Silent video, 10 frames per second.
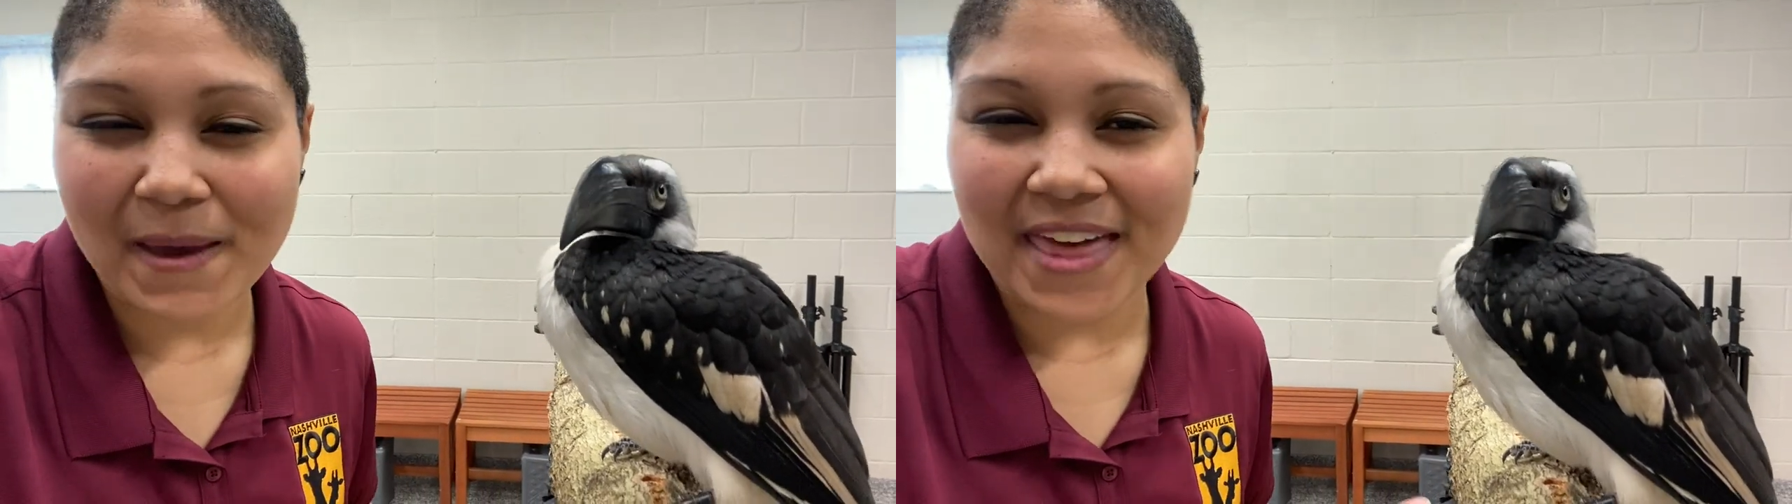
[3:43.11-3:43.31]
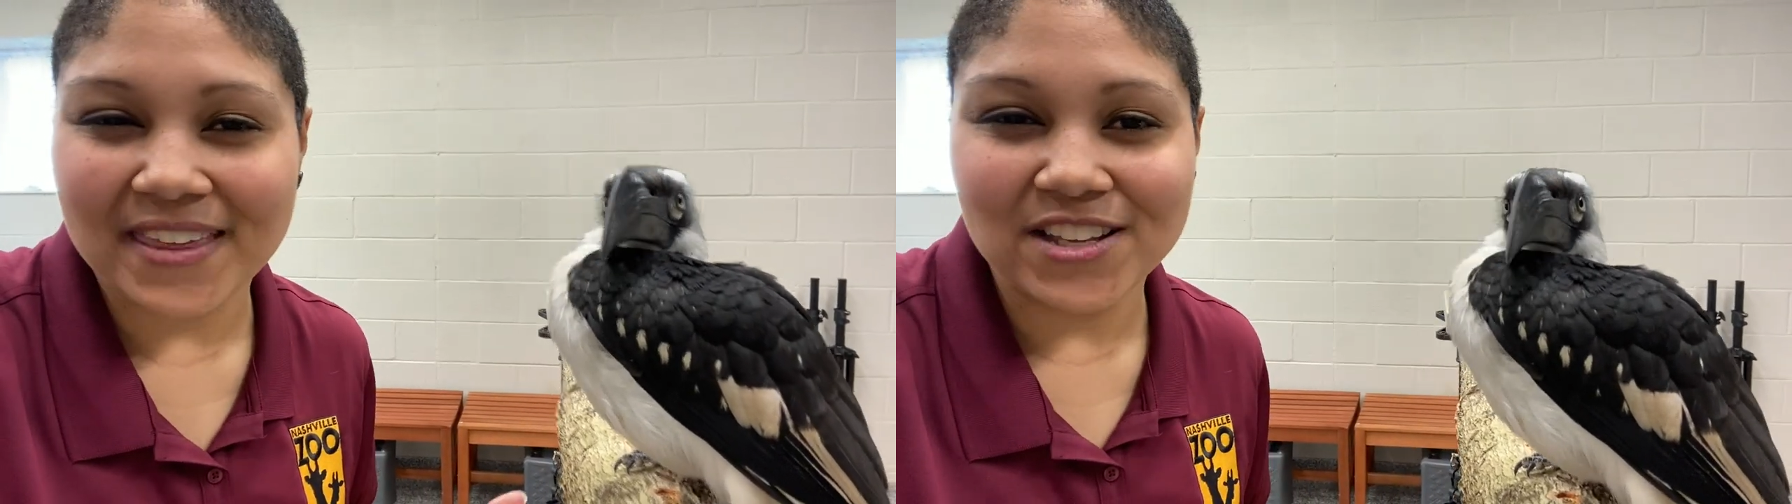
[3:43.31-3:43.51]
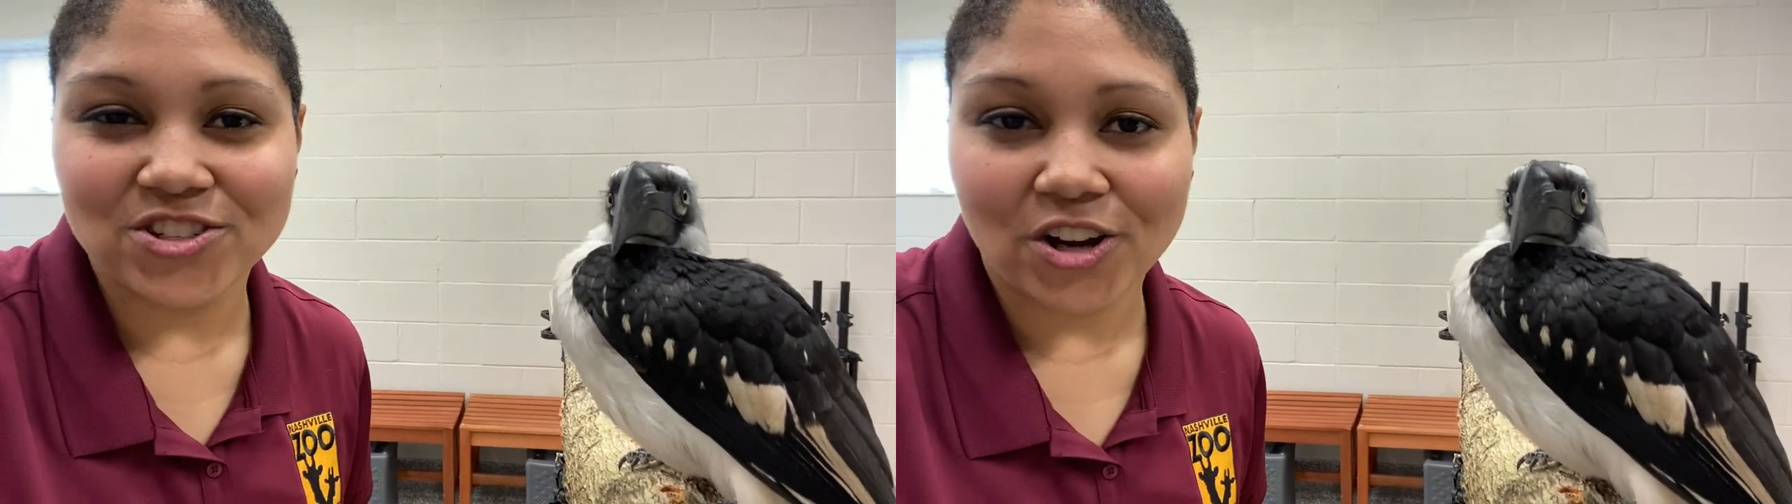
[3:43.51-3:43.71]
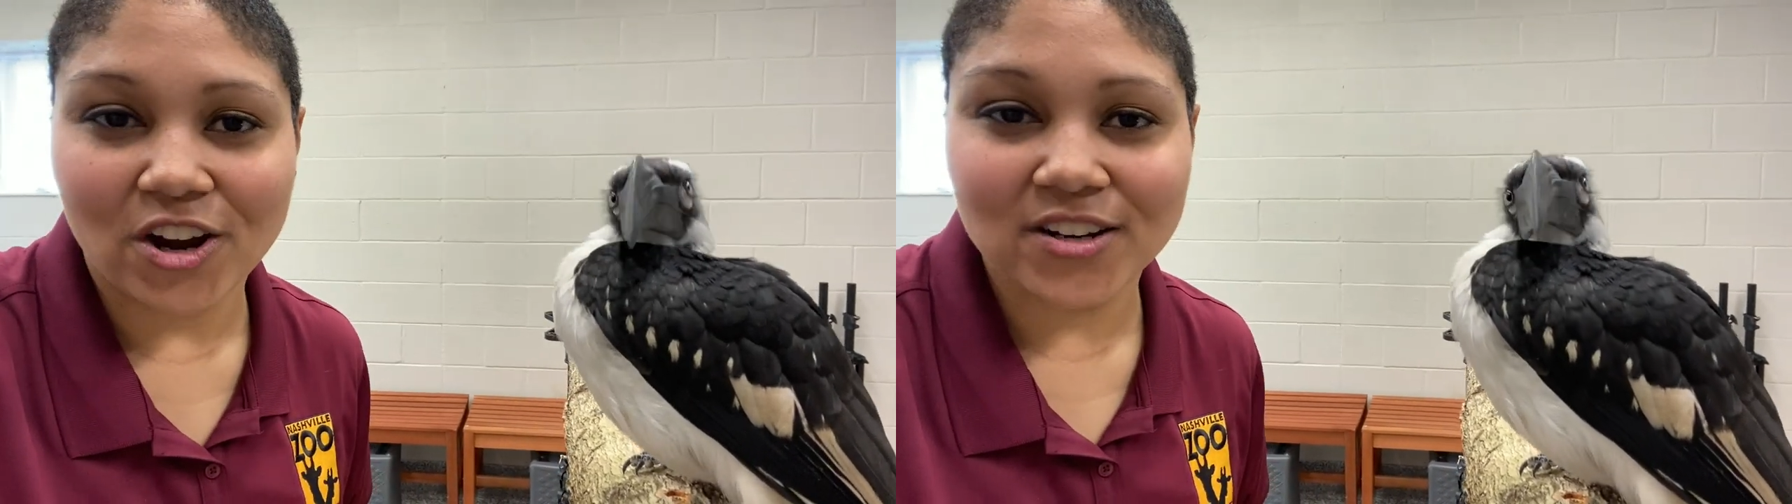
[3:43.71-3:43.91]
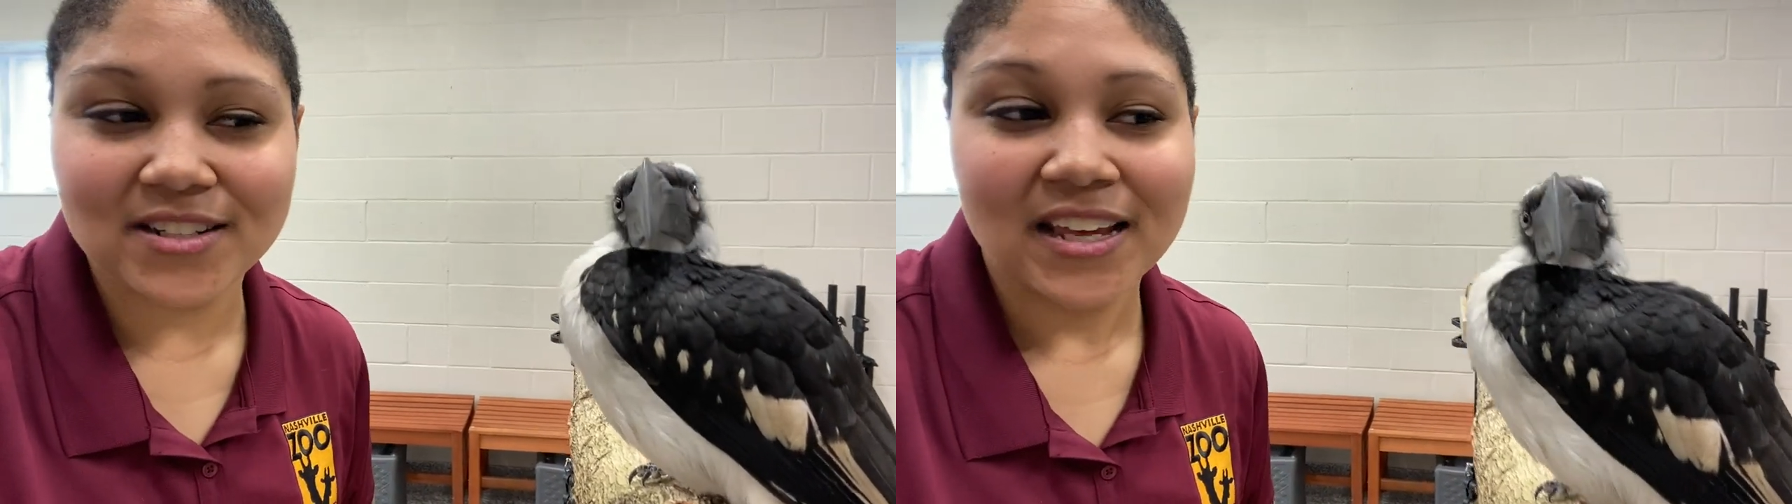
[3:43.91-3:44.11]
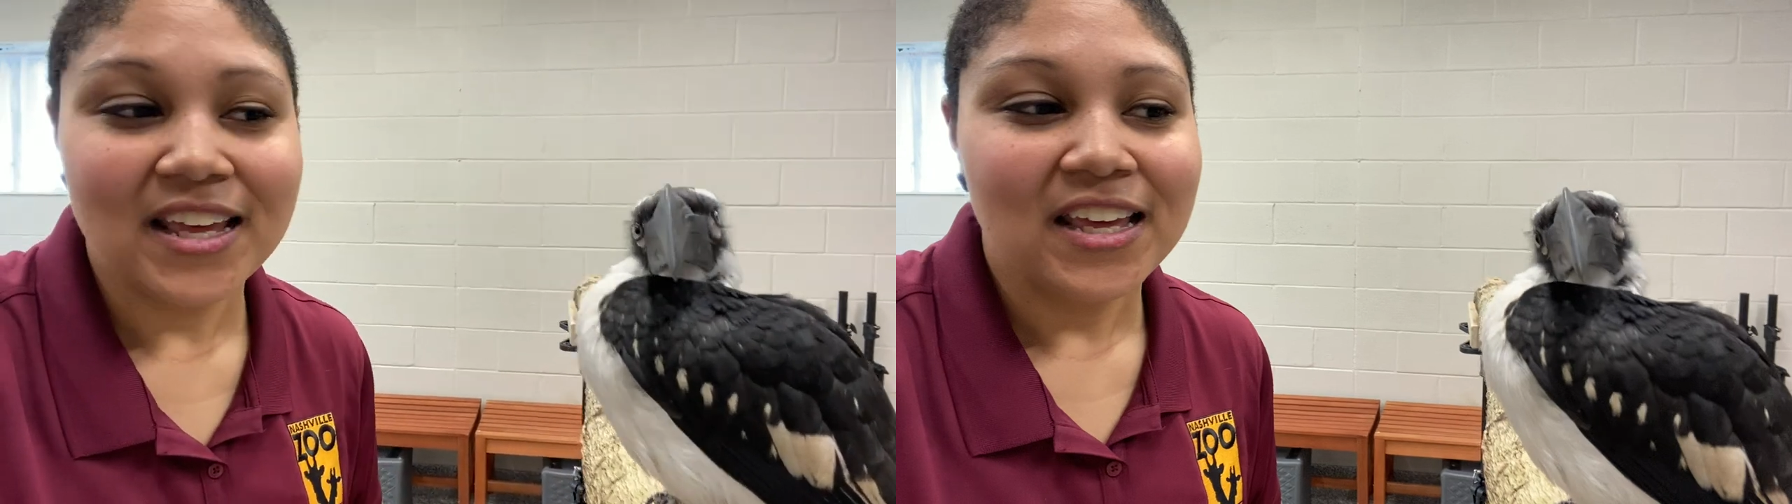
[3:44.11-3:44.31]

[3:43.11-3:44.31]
bath in dirt.